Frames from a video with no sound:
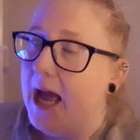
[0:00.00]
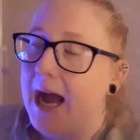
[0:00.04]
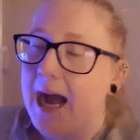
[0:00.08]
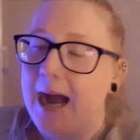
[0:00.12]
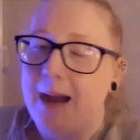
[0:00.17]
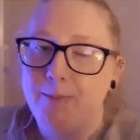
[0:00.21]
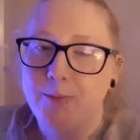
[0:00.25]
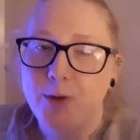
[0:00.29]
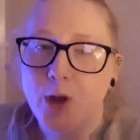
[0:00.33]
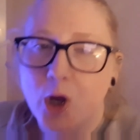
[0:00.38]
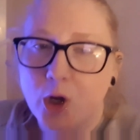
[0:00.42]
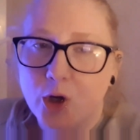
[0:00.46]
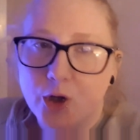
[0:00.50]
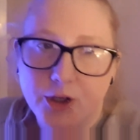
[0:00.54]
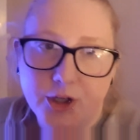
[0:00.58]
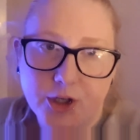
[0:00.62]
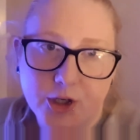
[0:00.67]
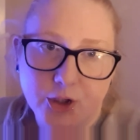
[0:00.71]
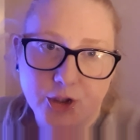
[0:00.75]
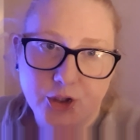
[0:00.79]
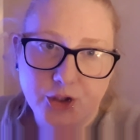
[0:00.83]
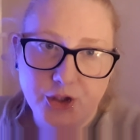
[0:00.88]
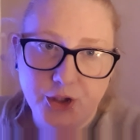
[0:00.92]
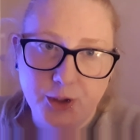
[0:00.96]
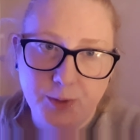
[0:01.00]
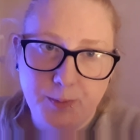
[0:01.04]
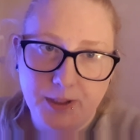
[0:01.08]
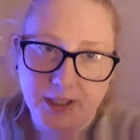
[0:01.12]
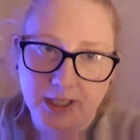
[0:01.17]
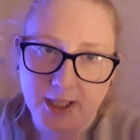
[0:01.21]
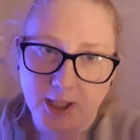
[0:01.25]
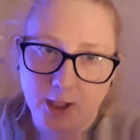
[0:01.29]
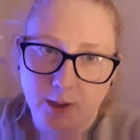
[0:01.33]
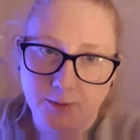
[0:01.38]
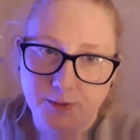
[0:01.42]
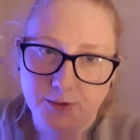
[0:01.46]
I'm not going to go
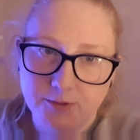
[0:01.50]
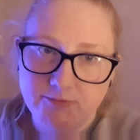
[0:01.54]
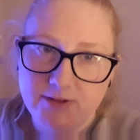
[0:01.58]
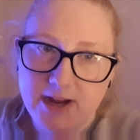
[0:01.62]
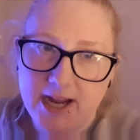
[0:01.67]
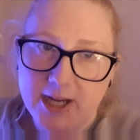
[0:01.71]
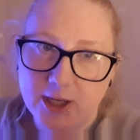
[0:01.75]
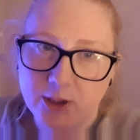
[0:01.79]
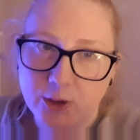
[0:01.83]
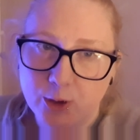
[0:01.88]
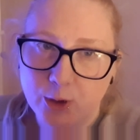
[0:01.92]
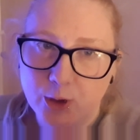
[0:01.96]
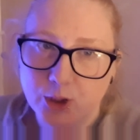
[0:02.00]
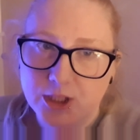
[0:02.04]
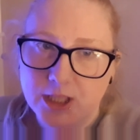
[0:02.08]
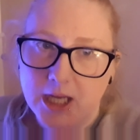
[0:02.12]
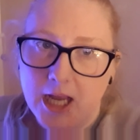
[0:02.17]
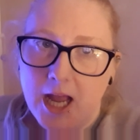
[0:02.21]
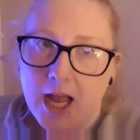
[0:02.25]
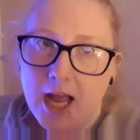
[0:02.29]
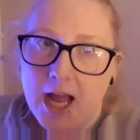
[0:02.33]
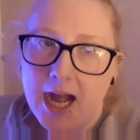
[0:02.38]
stupidly off the rails.